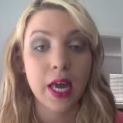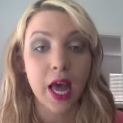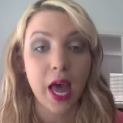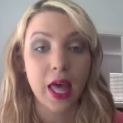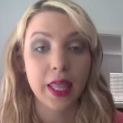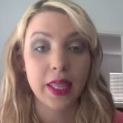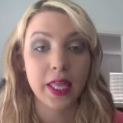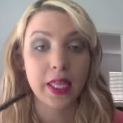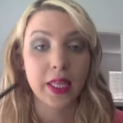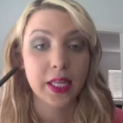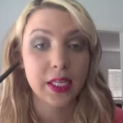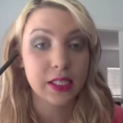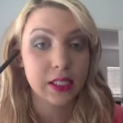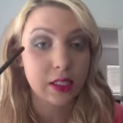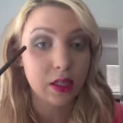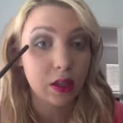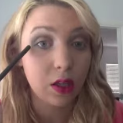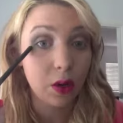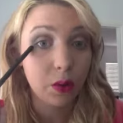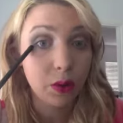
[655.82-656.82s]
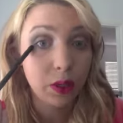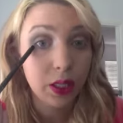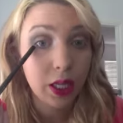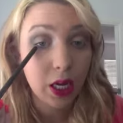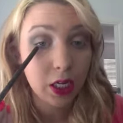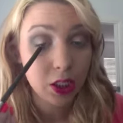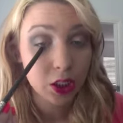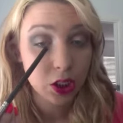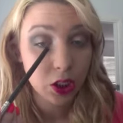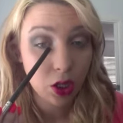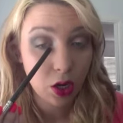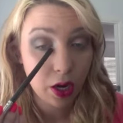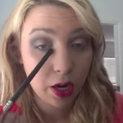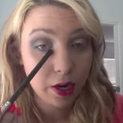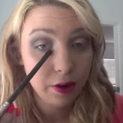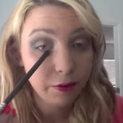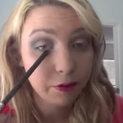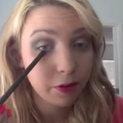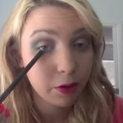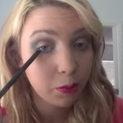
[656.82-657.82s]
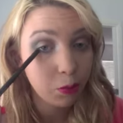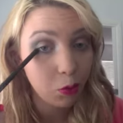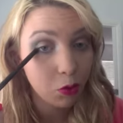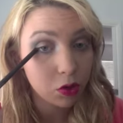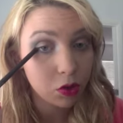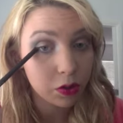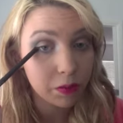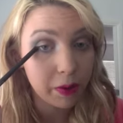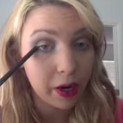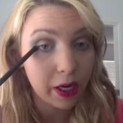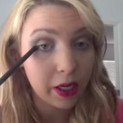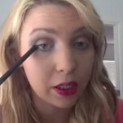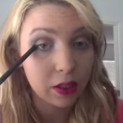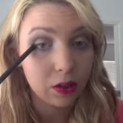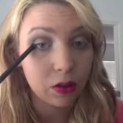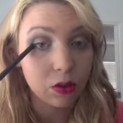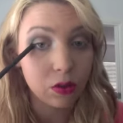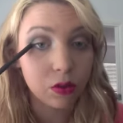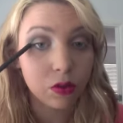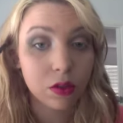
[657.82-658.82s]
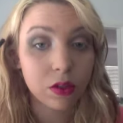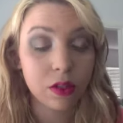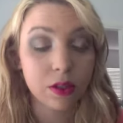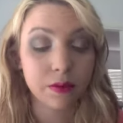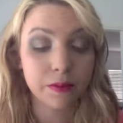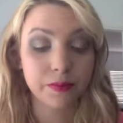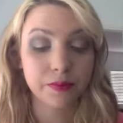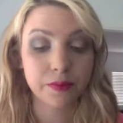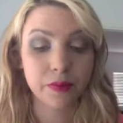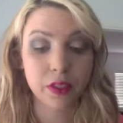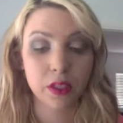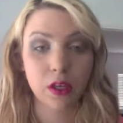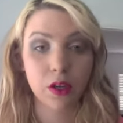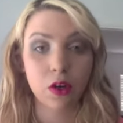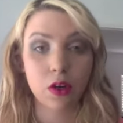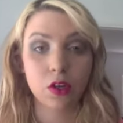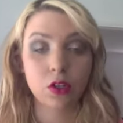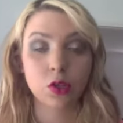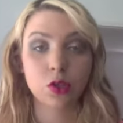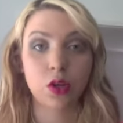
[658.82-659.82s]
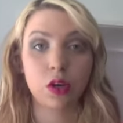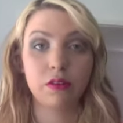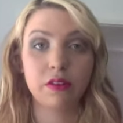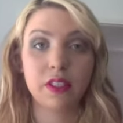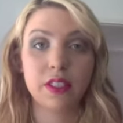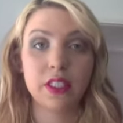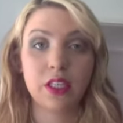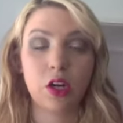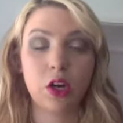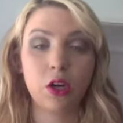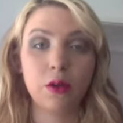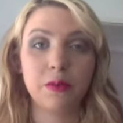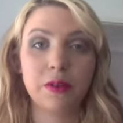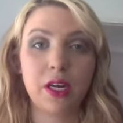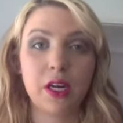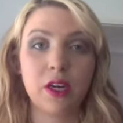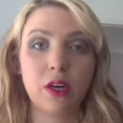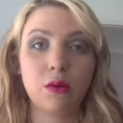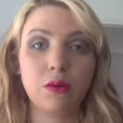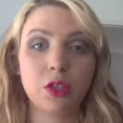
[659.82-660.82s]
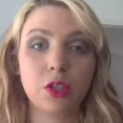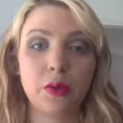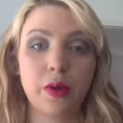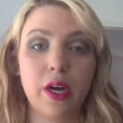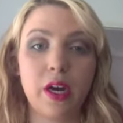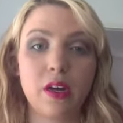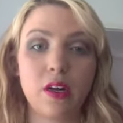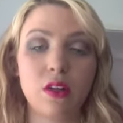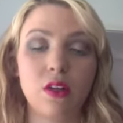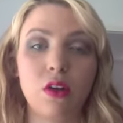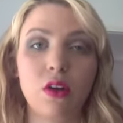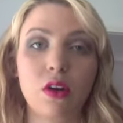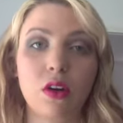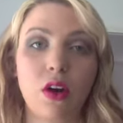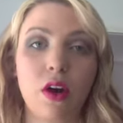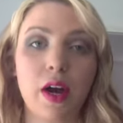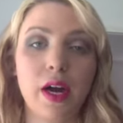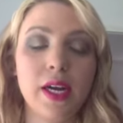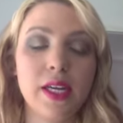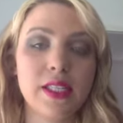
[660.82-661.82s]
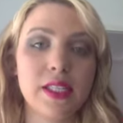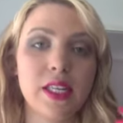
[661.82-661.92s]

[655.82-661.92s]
And then there's the lower lash line for a more dramatic look. So I really hope that helps you out a lot, guys,